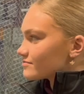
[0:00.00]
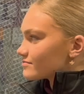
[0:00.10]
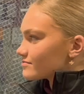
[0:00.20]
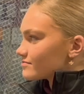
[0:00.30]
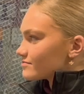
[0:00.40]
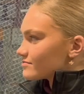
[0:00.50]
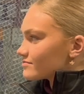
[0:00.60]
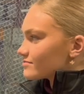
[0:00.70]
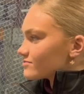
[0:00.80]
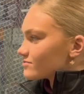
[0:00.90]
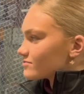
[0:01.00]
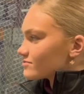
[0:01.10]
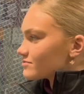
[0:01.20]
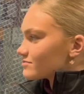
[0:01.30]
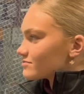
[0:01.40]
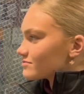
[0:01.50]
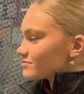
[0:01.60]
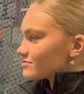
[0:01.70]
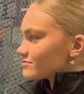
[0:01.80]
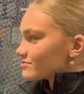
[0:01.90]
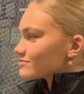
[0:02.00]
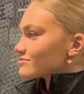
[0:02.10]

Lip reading: The person shown says nothing.